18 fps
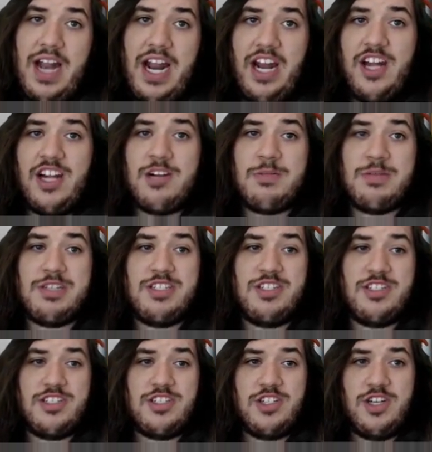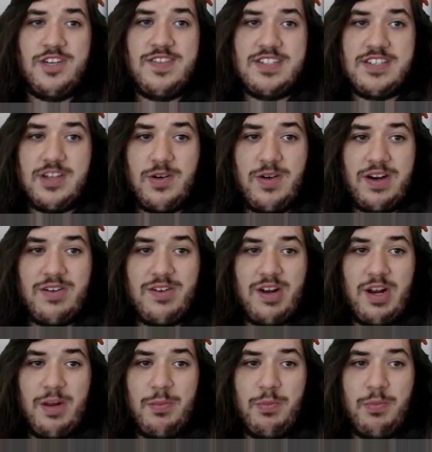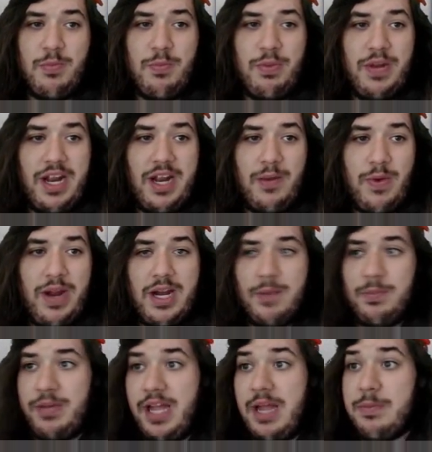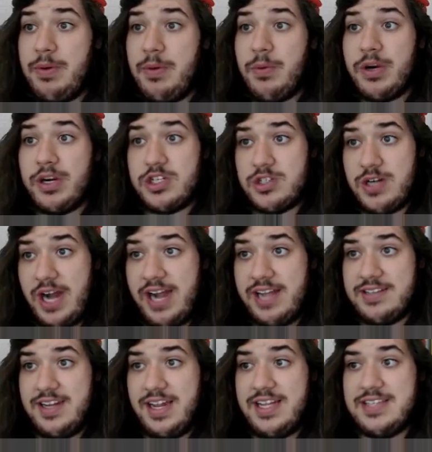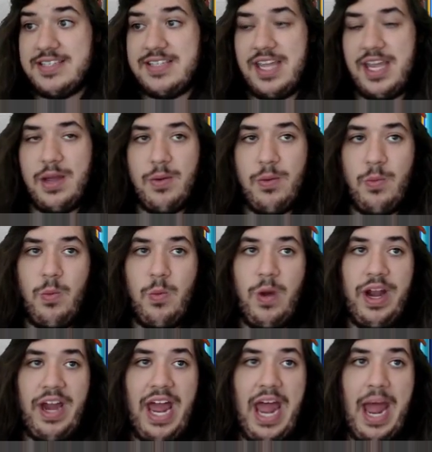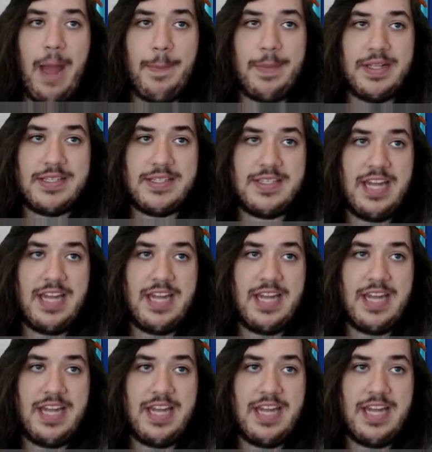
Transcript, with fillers: 100% sure if this is the correct way to play it, but we're going to try it today and see what happens.